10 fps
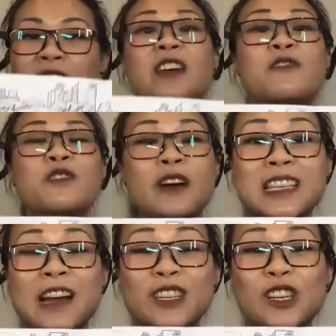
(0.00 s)
If you guys
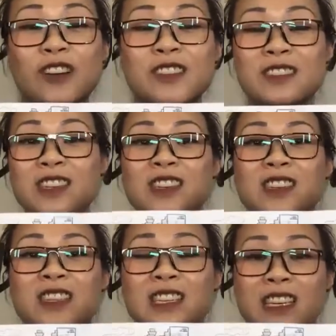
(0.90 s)
haven't gone to see
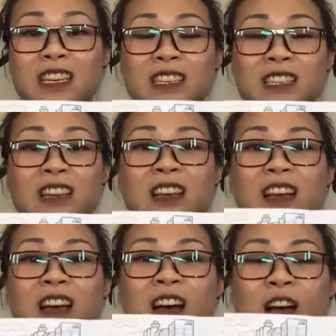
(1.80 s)
this year's
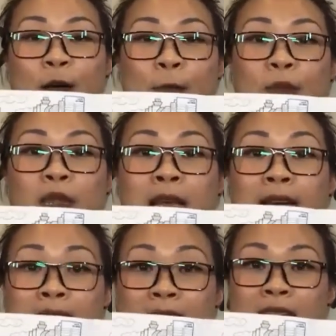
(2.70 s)

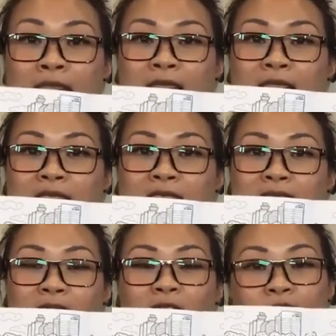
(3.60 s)
lighting,
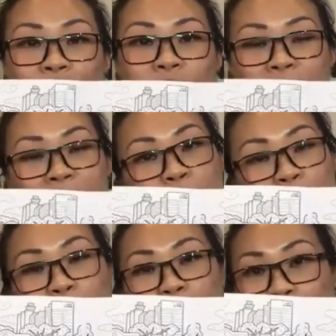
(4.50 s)
is, although it's a little bit
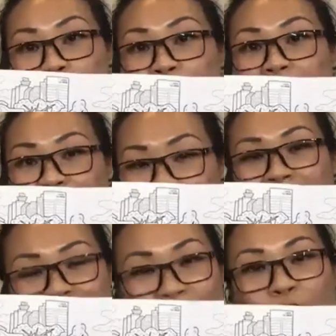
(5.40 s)
more somber,
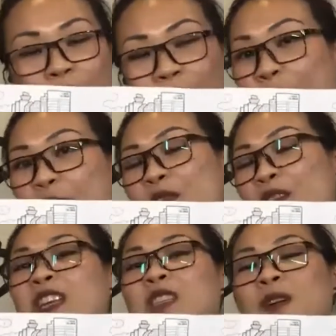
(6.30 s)
it's still worth going with your
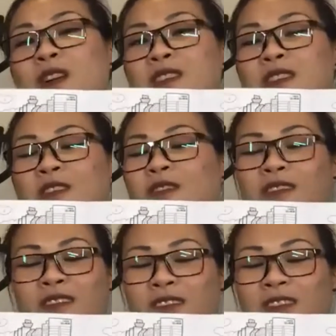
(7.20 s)
kids because,
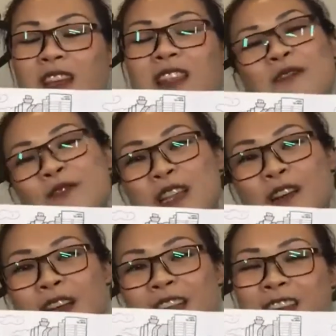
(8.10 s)
they love stuff
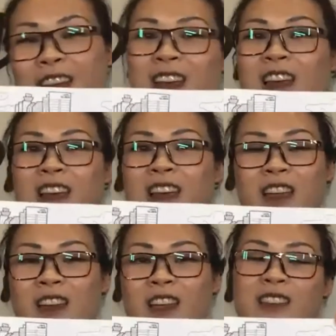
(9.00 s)
like that.
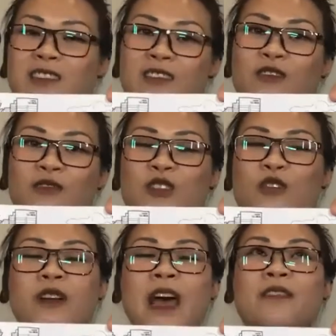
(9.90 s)
And it's, you
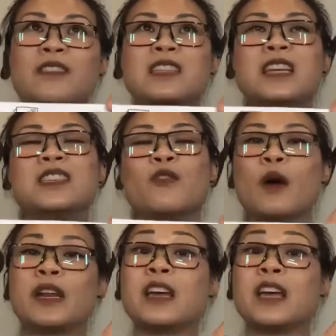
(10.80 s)
don't have that sense of
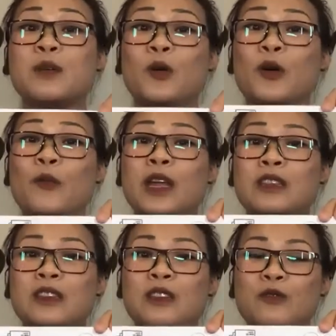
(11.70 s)
wonder anymore
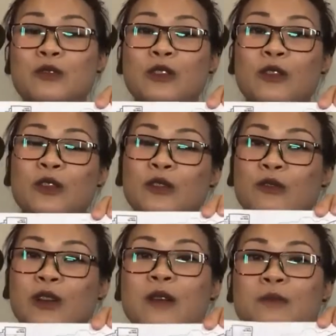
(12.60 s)
when you're
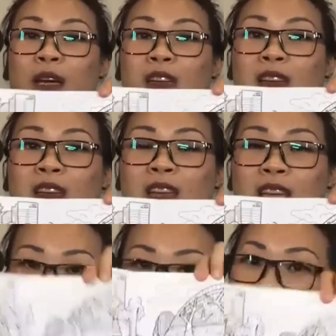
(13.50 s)
grown up, but
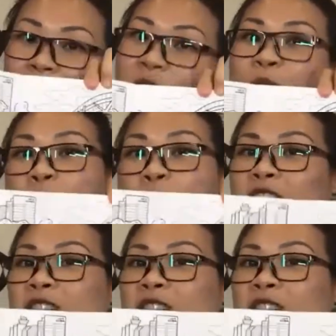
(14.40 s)
it's the memories that